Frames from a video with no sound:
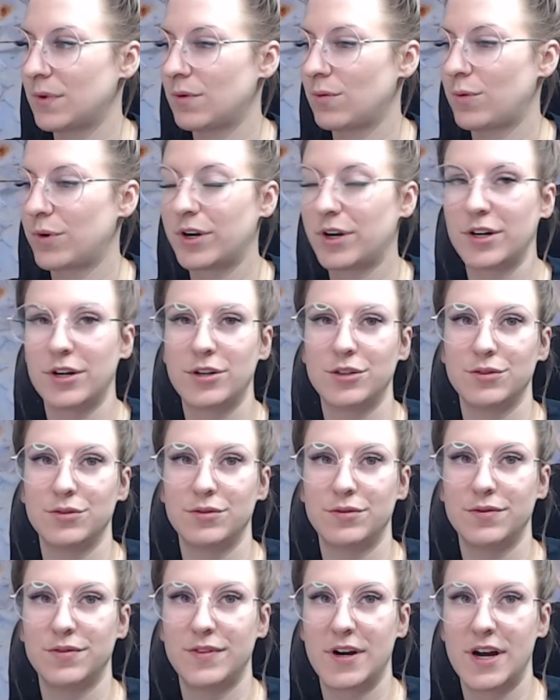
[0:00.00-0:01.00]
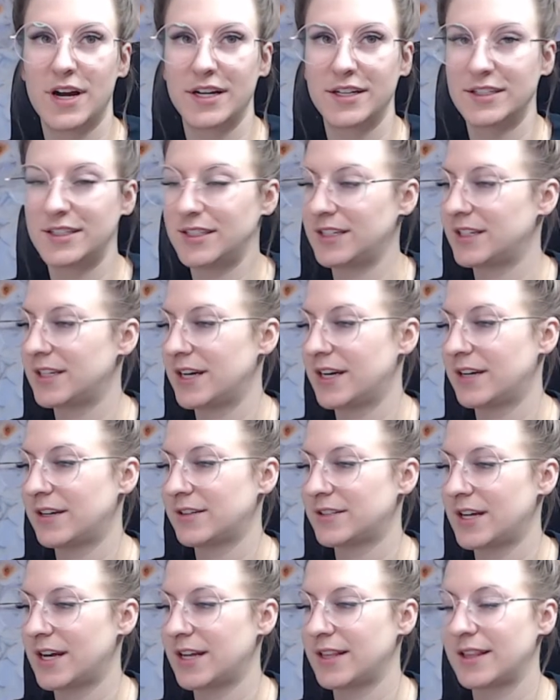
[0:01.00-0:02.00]
We're going to do fine
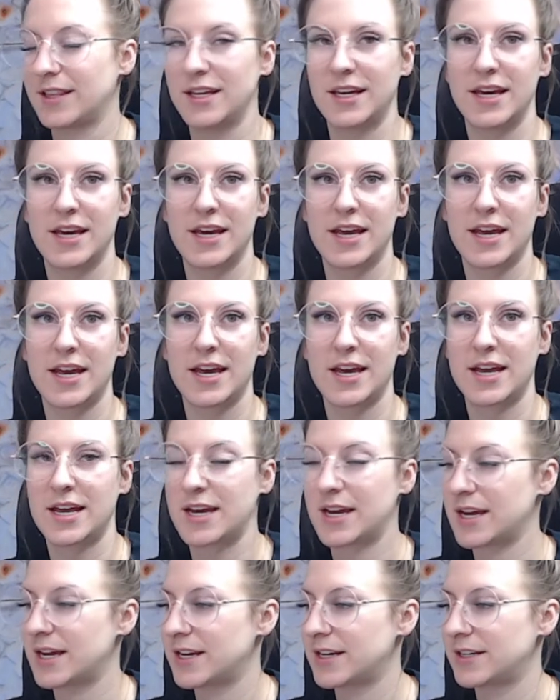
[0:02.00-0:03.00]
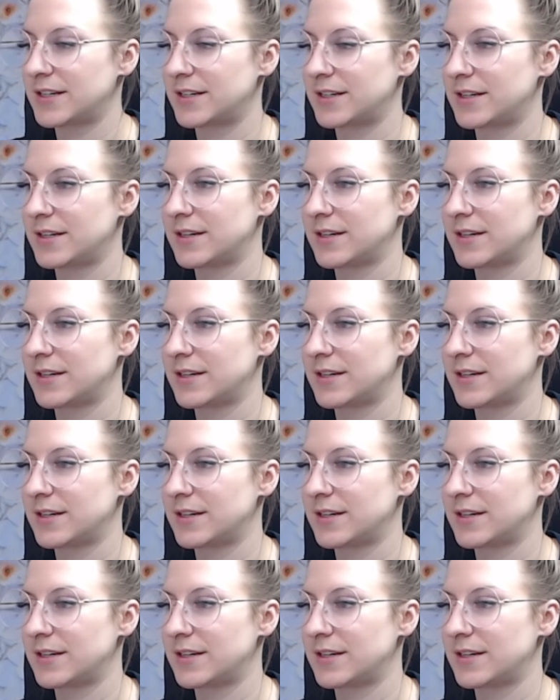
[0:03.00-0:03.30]
details at the end.